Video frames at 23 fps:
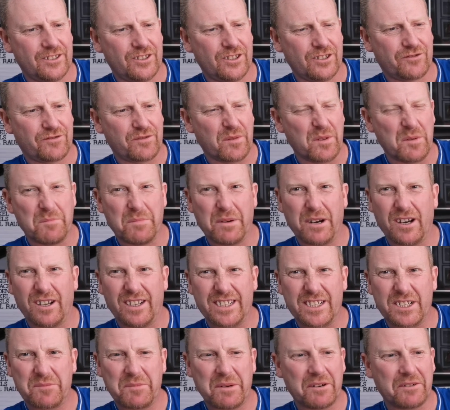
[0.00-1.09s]
Just from the bottle,
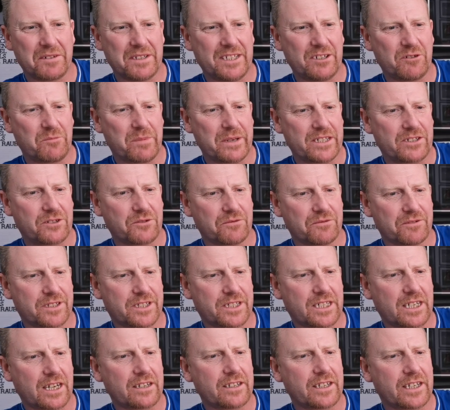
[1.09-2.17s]
it smelled a little bit sort of
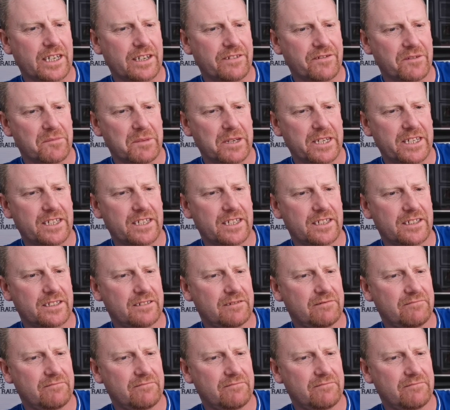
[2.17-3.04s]
skunky for me.